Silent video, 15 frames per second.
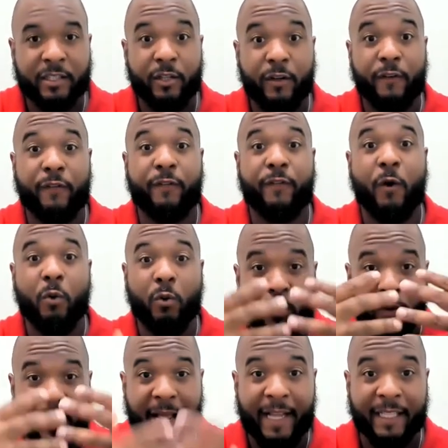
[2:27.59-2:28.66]
to the
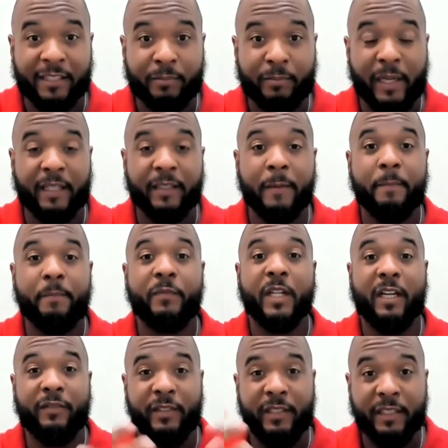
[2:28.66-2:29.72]
focal aspect
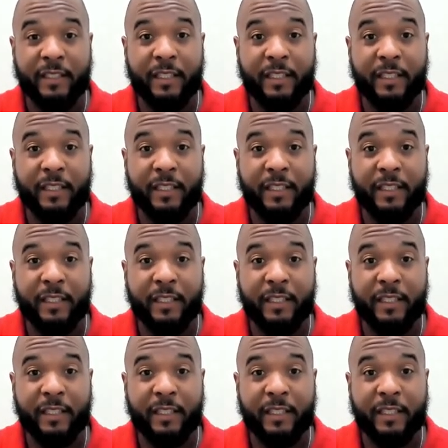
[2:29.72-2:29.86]
of